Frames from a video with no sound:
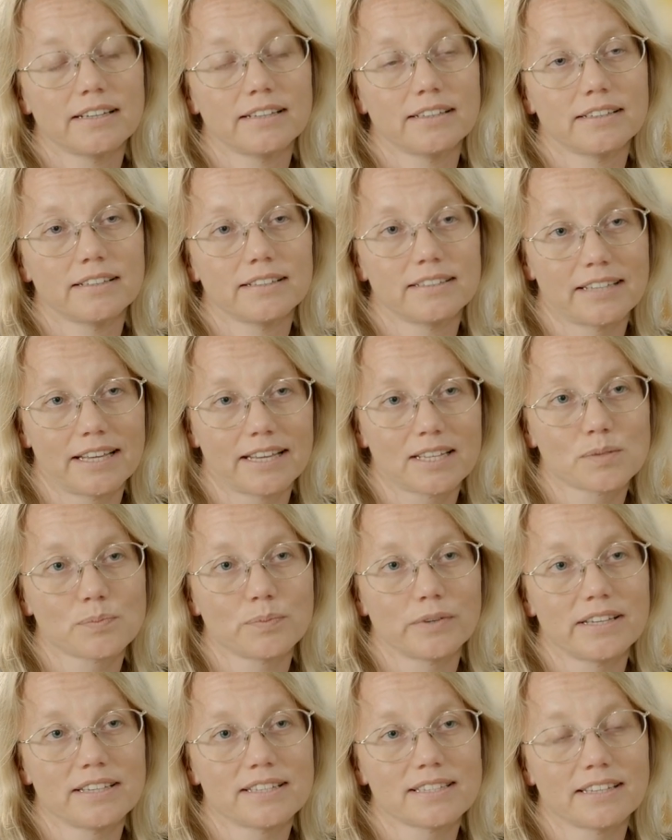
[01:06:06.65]
uh, takes
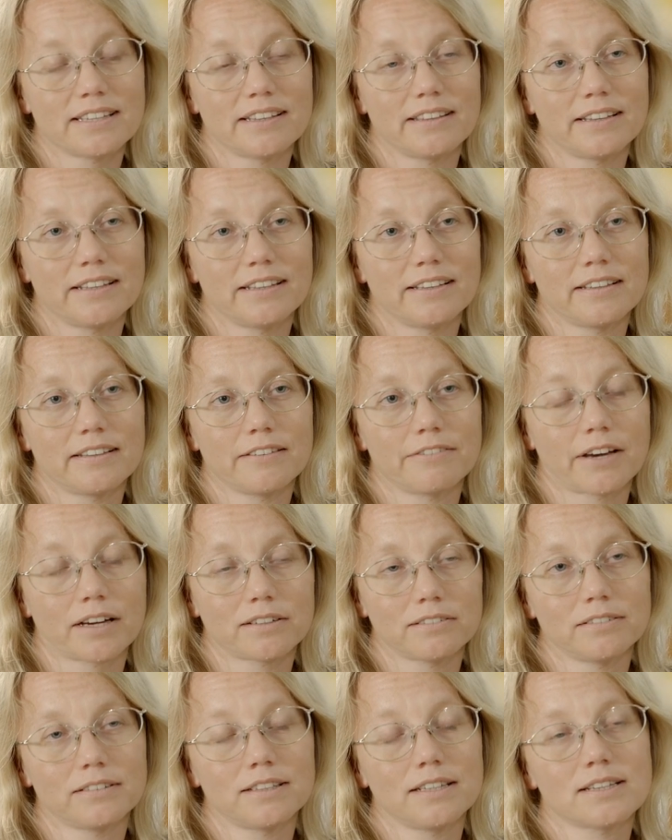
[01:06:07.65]
place in the
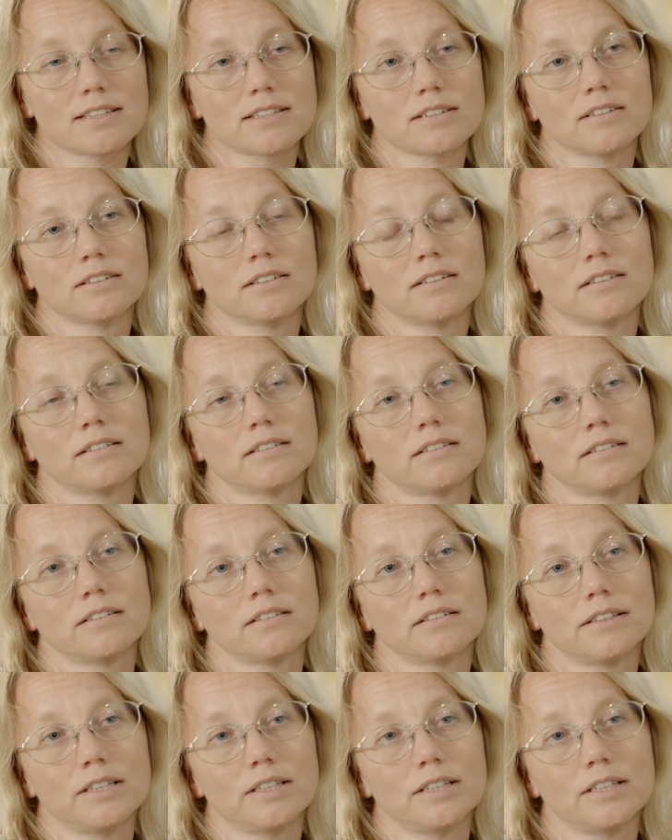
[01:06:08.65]
faculties or, or,